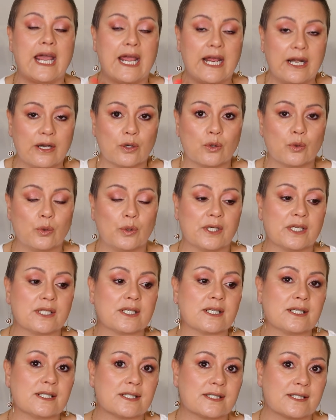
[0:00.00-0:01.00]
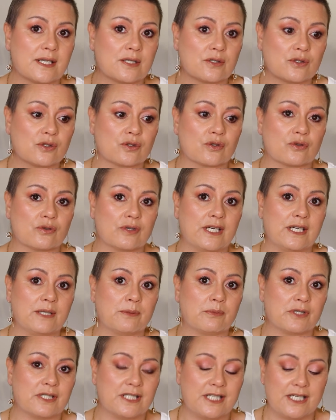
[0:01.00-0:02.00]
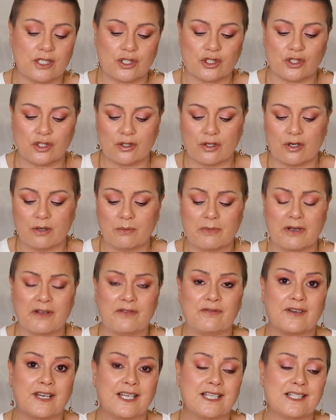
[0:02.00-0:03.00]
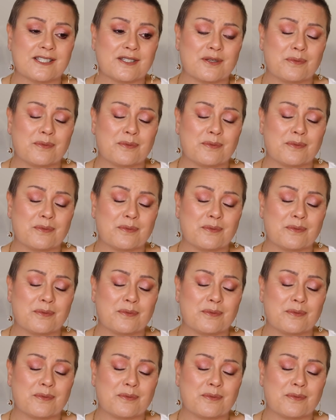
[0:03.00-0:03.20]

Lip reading: adequate sunscreen protection on my face.